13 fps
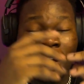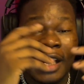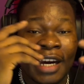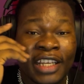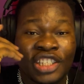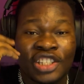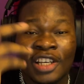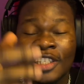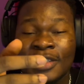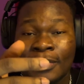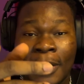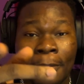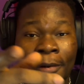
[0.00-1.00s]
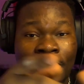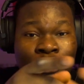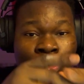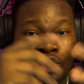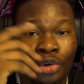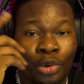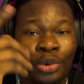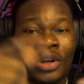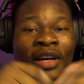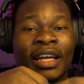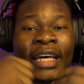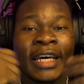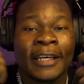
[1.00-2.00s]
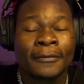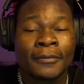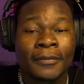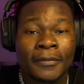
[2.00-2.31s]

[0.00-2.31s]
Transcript: I changed my password real quick and I